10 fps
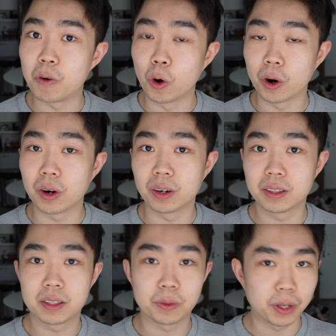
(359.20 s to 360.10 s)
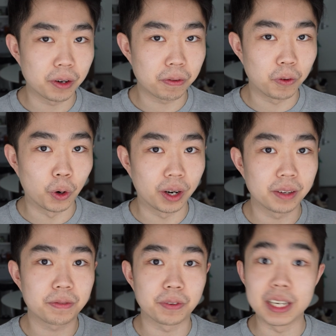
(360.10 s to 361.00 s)
3 or 4
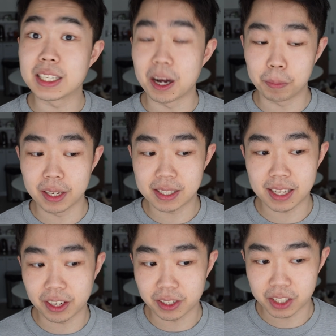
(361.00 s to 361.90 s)
free templates that you can